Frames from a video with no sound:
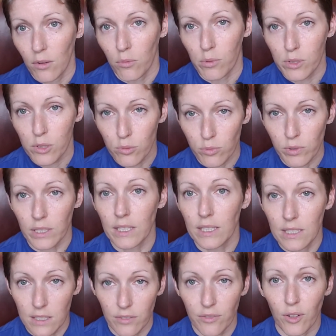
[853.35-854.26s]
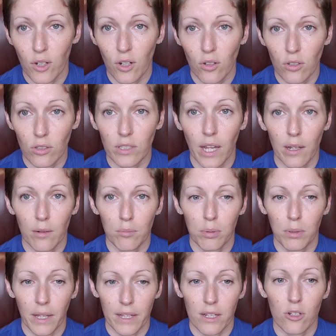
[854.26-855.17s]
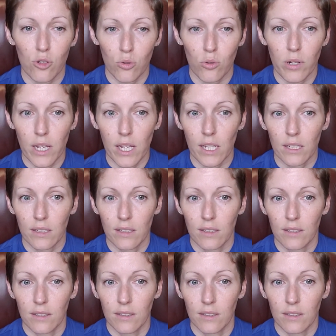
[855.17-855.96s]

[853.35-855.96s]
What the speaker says: was really difficult, and PlateJoy